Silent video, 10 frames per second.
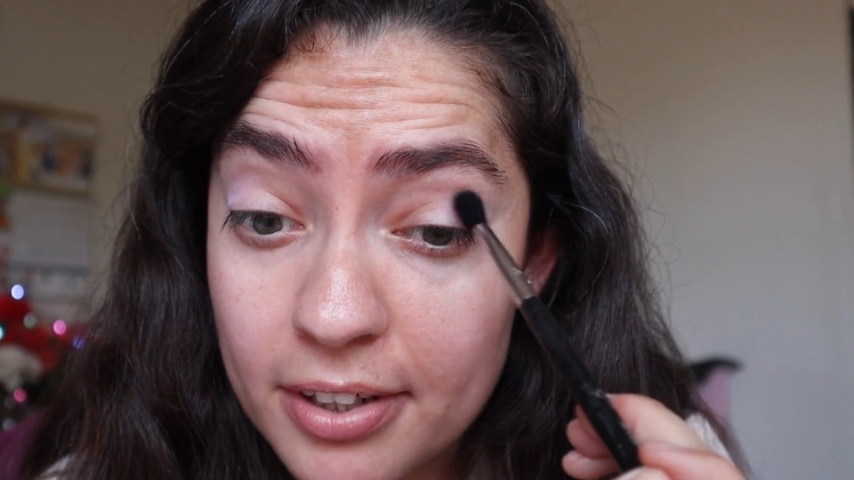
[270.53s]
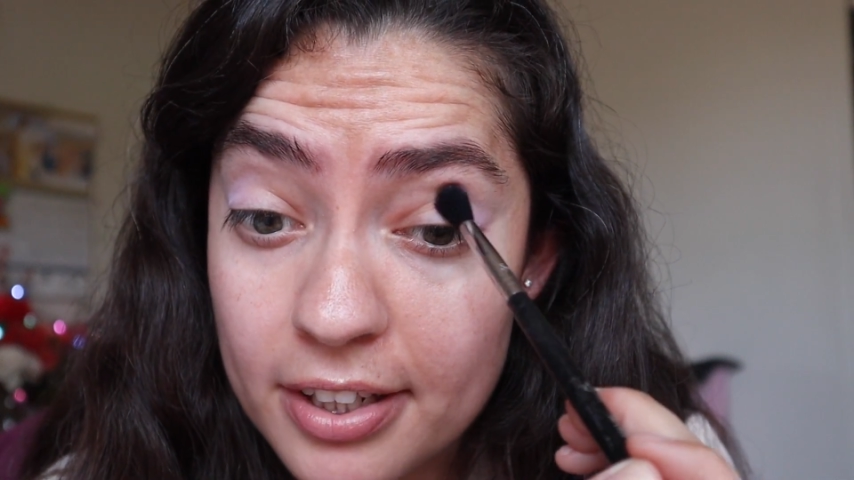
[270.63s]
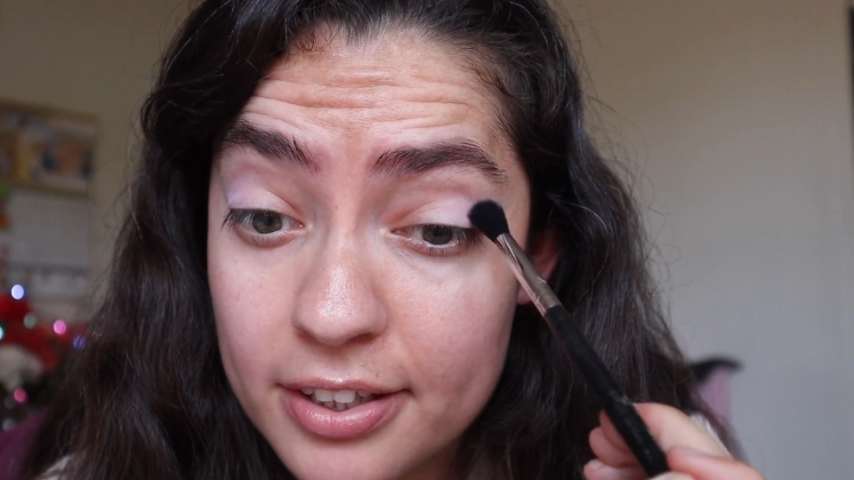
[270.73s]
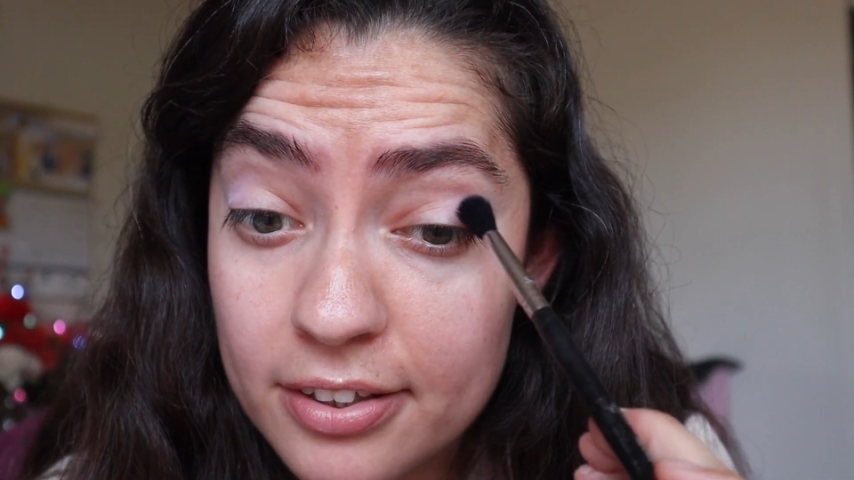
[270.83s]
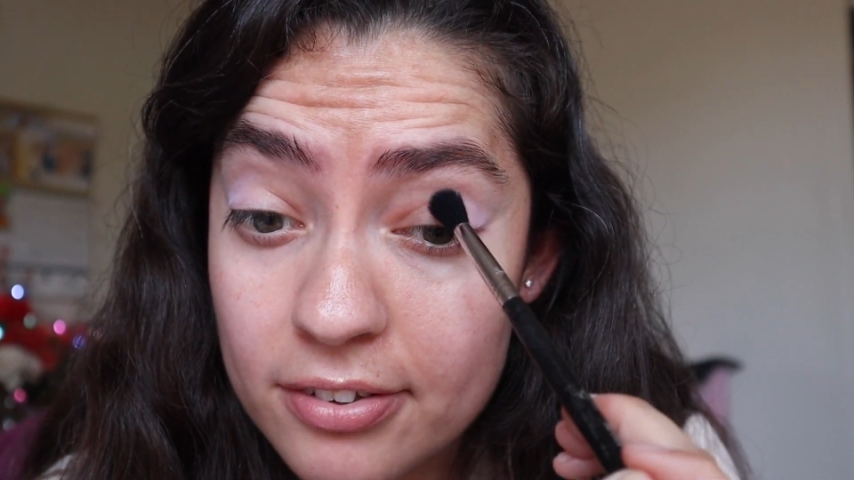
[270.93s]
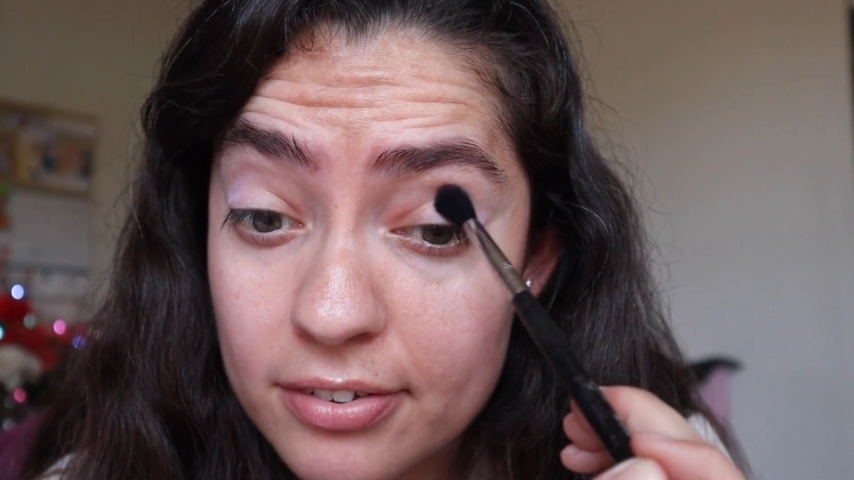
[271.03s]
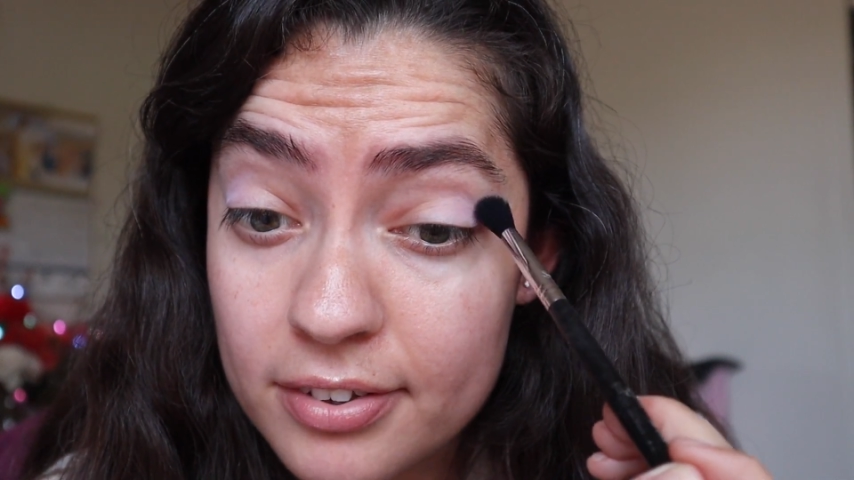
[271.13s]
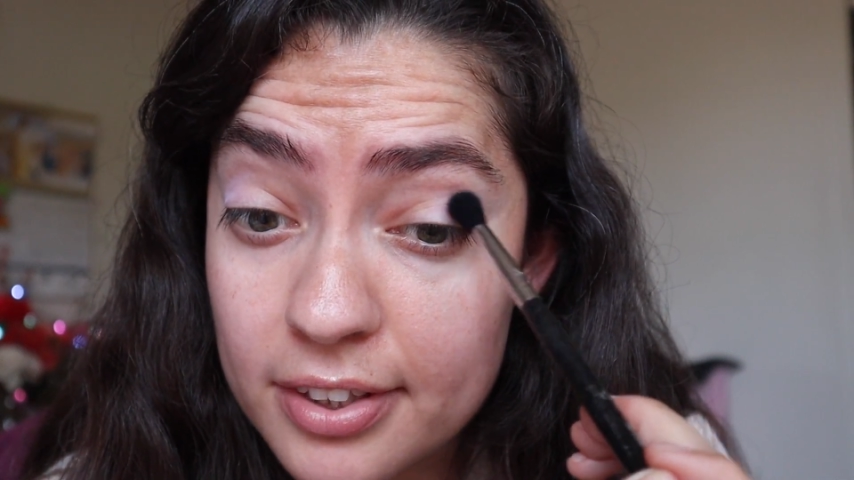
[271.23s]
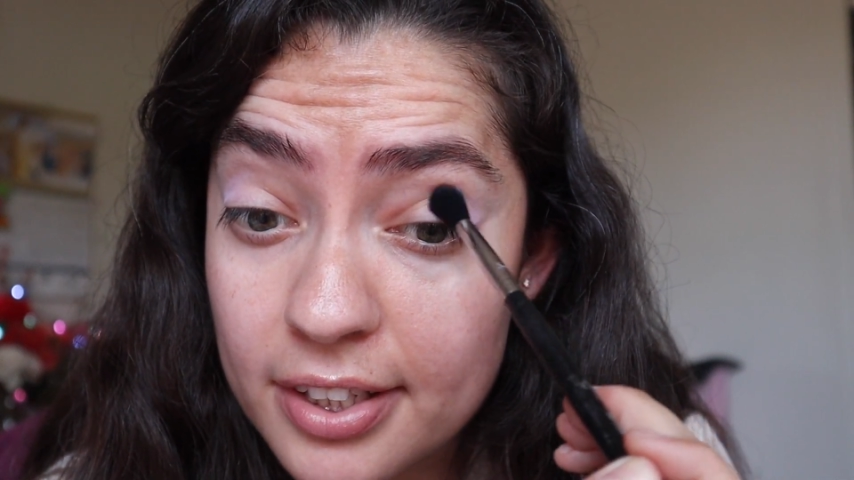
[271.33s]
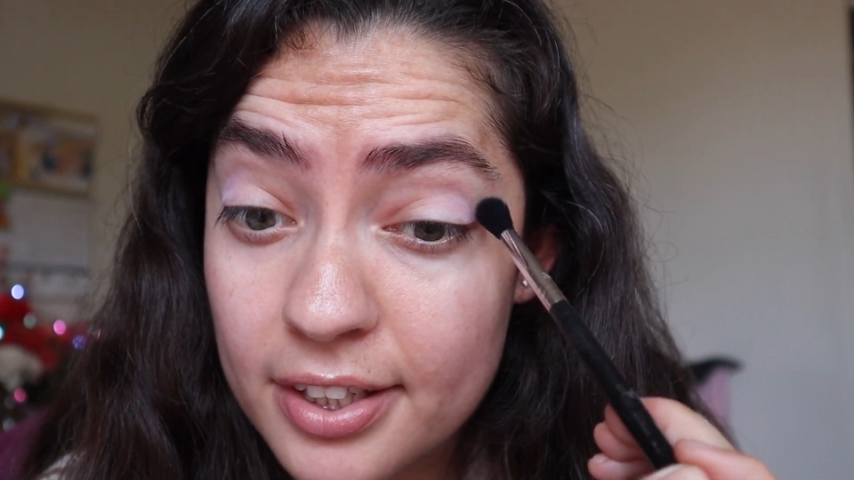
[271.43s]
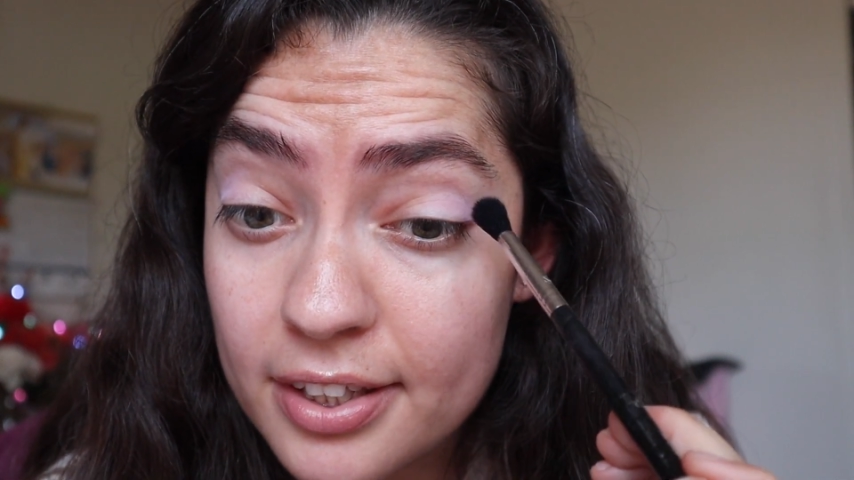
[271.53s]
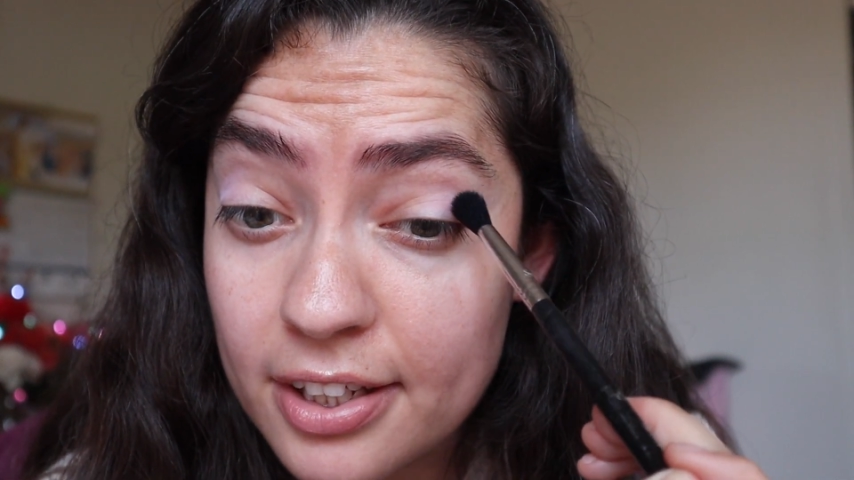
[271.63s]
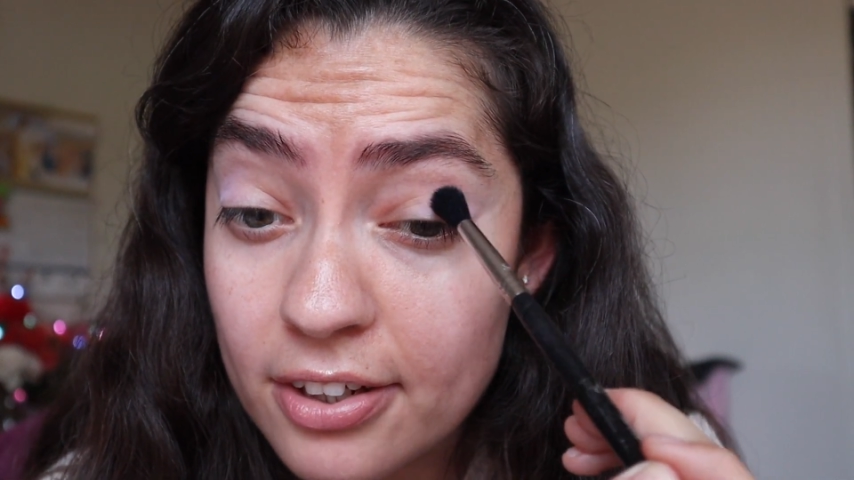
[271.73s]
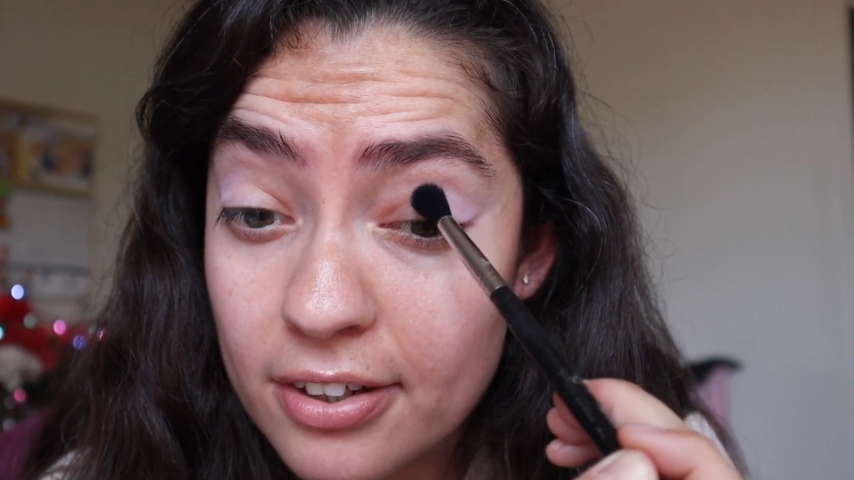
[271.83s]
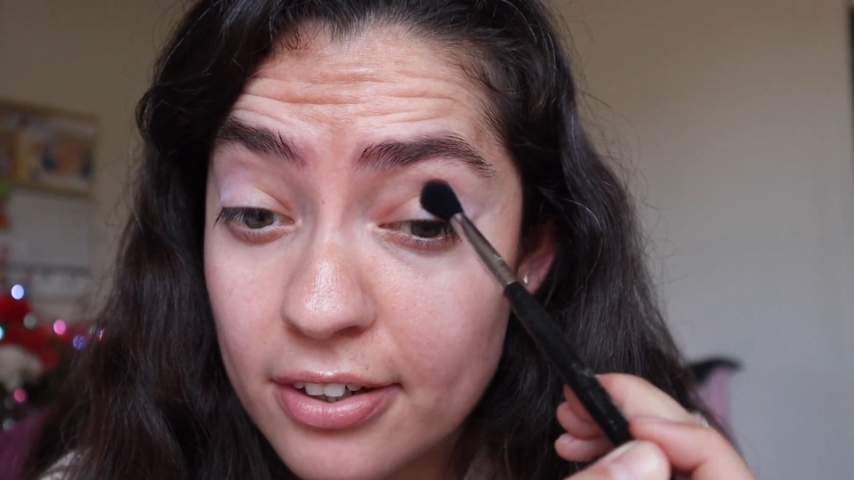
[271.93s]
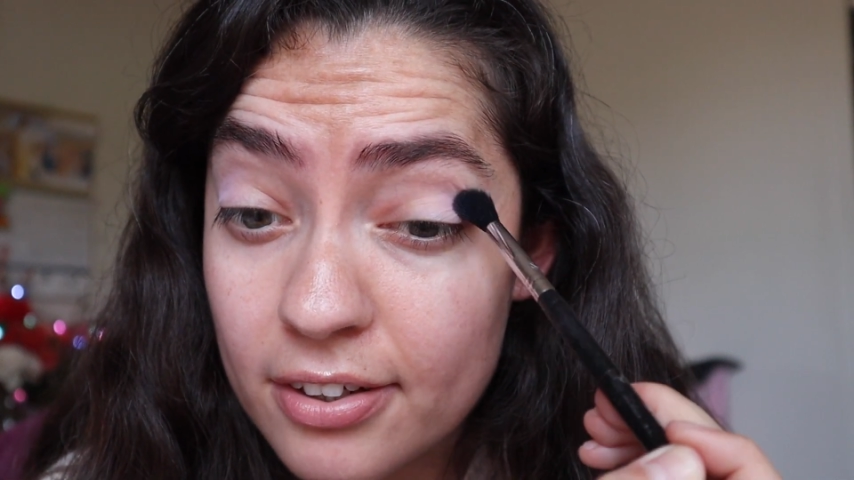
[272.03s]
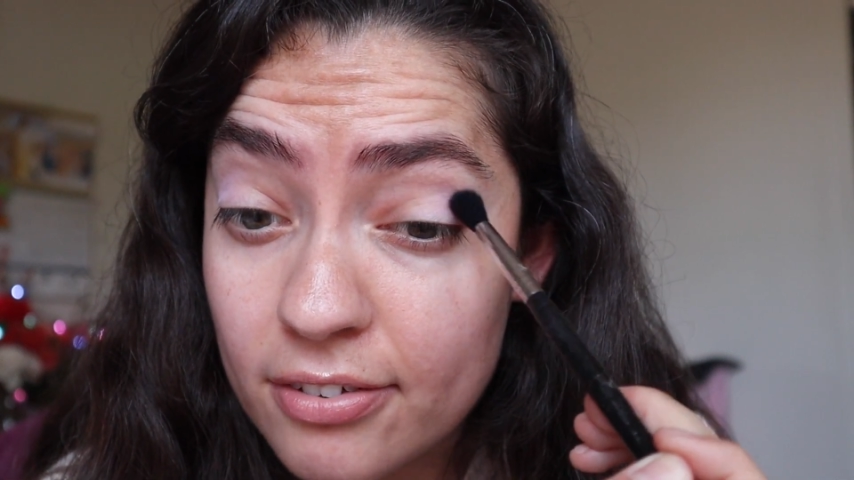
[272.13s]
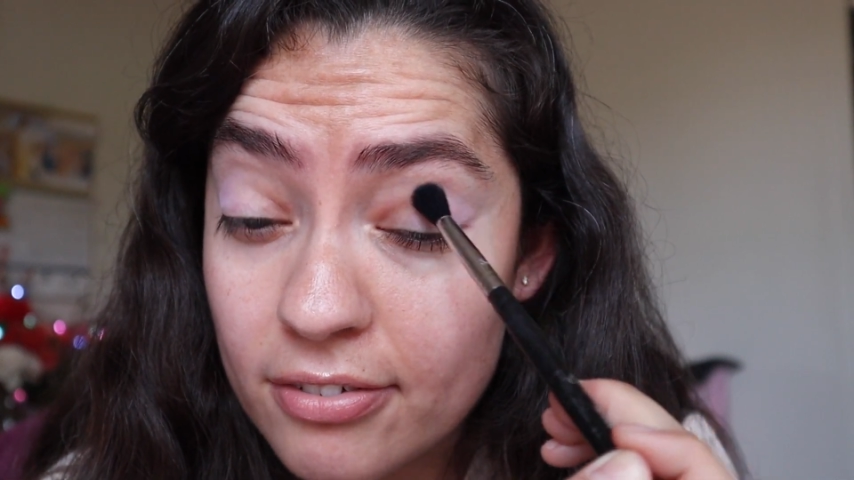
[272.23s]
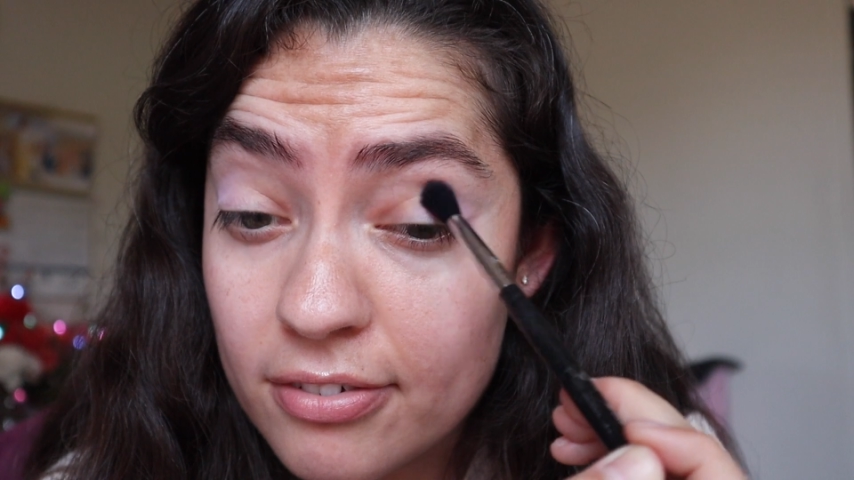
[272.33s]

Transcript: I don't think they